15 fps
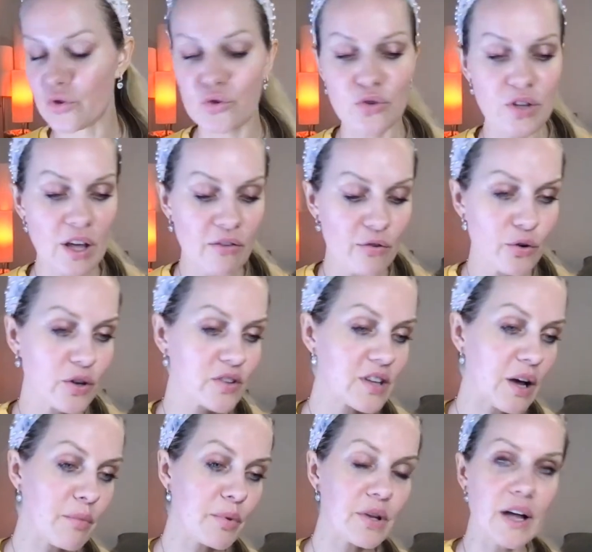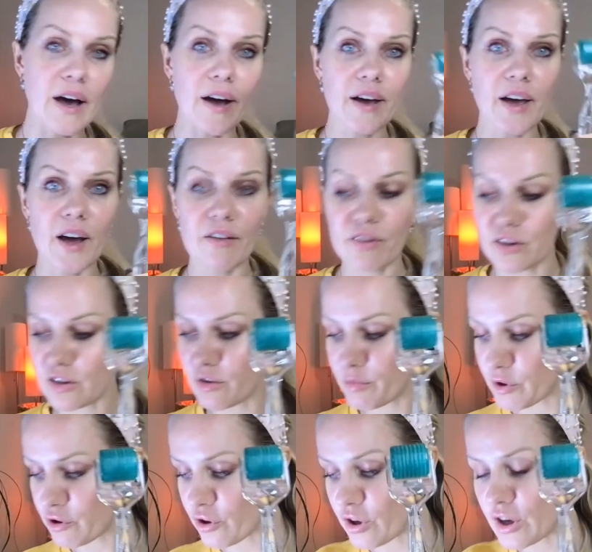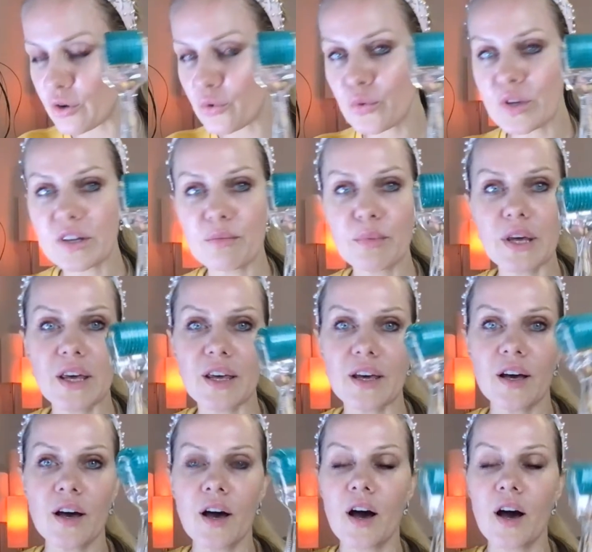Today, for example, I have a dermaroller with me.